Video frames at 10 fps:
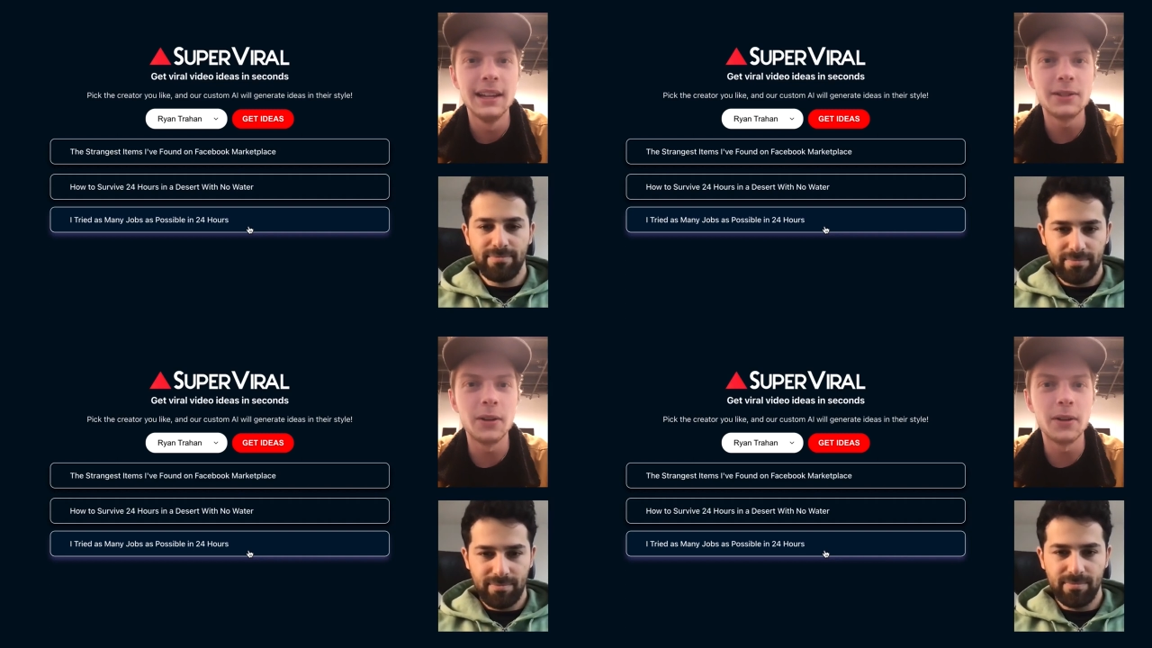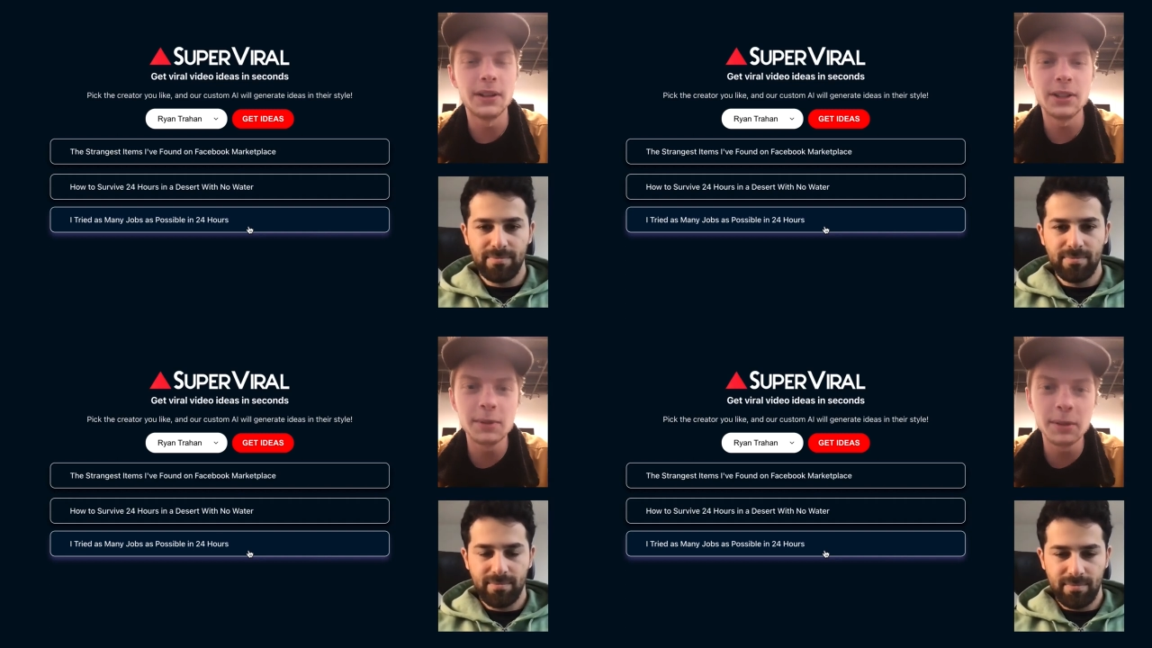Speaker 1: So
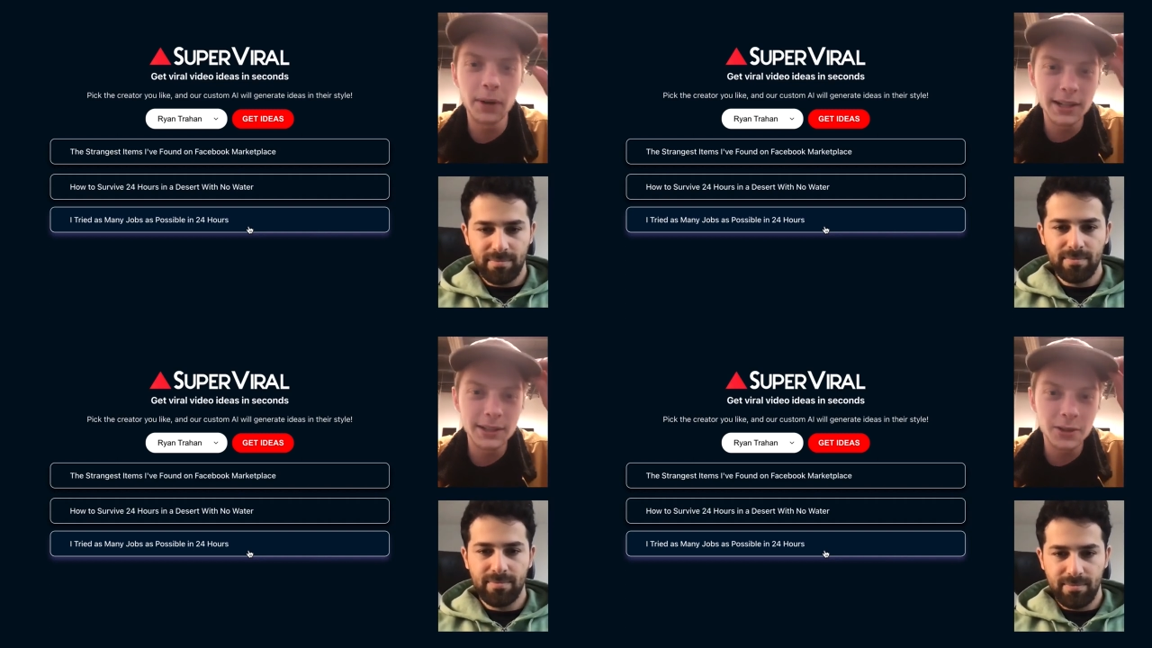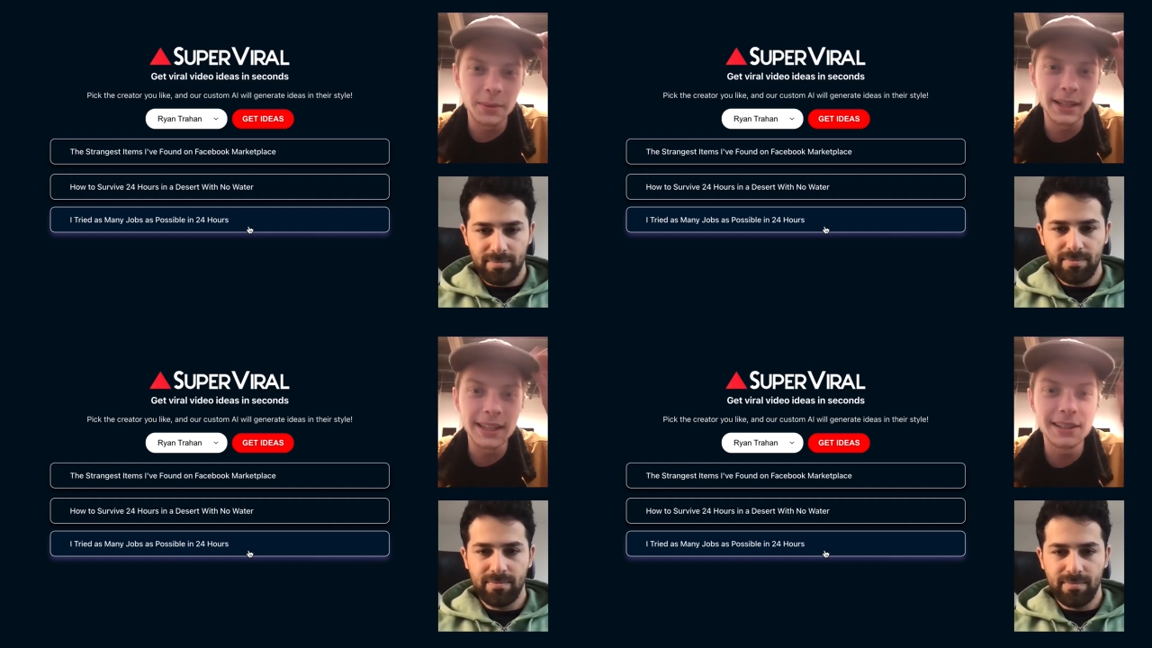in terms of
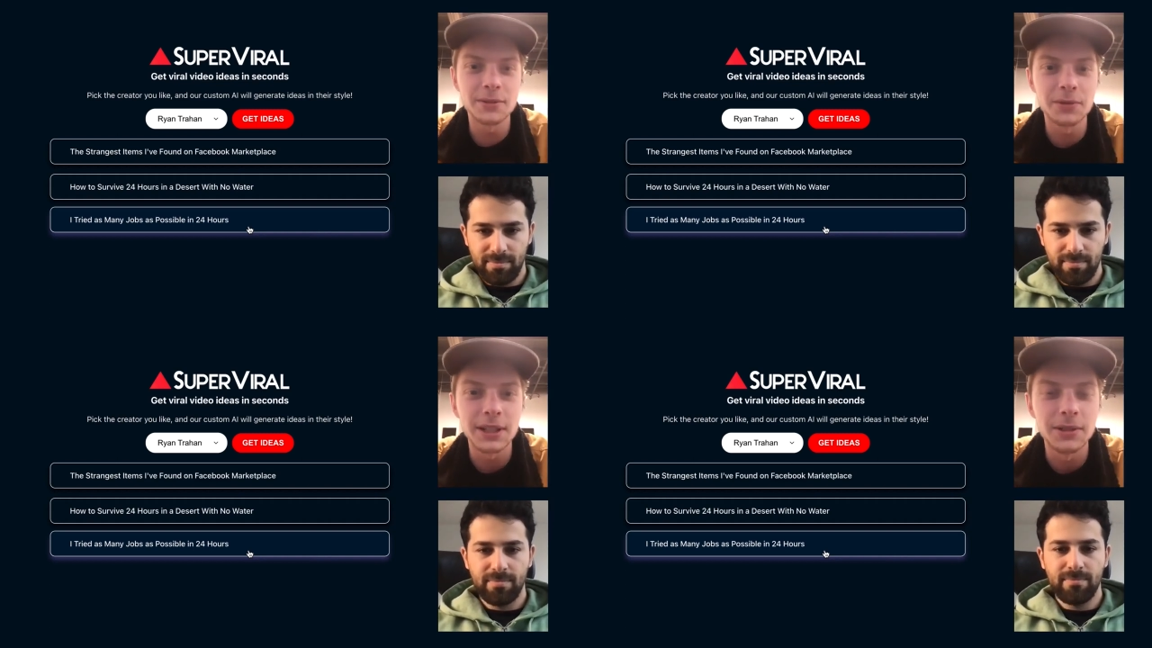brainstorming, this is really